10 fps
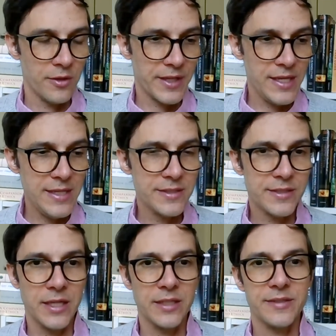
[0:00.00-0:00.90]
Now, the key
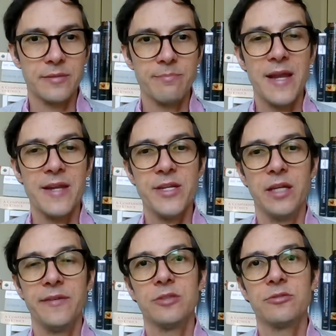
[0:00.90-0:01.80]
insight is that managing
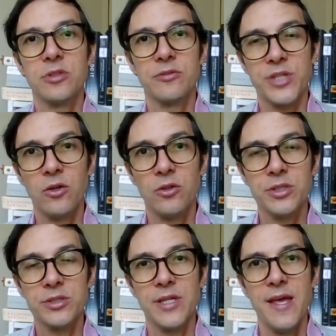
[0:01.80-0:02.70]
in the interest of
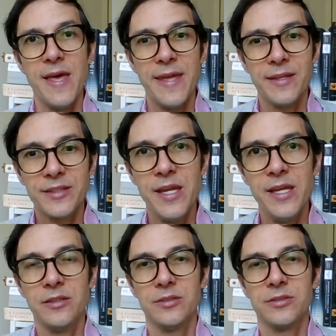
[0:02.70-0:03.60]
shareholders
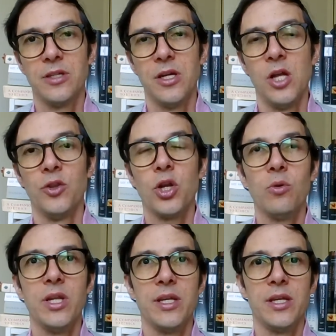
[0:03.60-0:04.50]
entails not
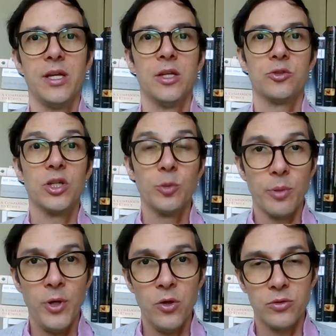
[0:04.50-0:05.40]
only trying to
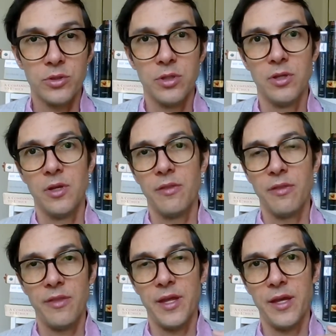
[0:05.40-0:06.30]
promote
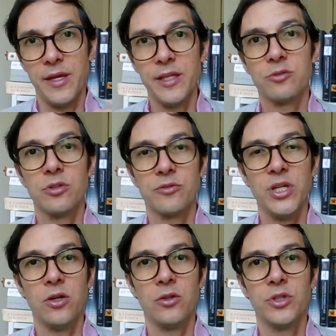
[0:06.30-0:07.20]
the interests of
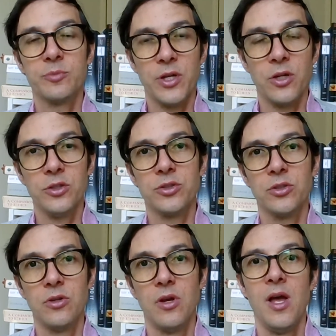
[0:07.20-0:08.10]
shareholders, but
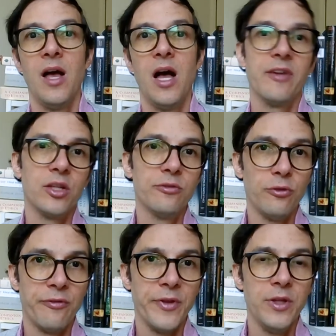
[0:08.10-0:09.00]
also having to
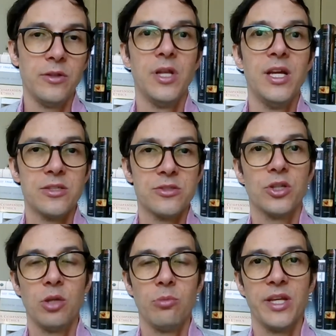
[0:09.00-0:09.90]
fulfill
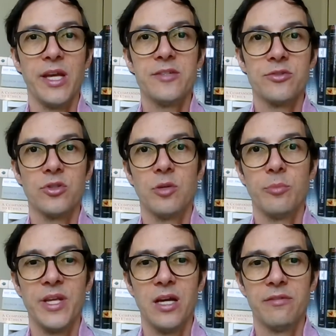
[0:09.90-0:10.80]
certain obligations on their
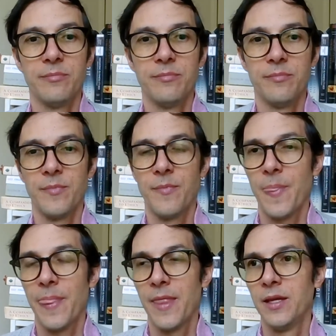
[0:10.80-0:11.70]
behalf.
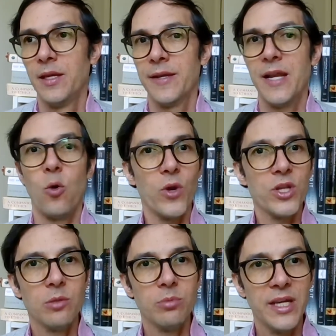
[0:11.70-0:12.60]
Now,
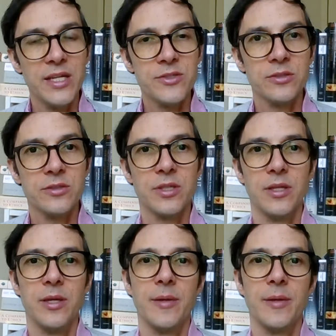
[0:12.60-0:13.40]
which obligations?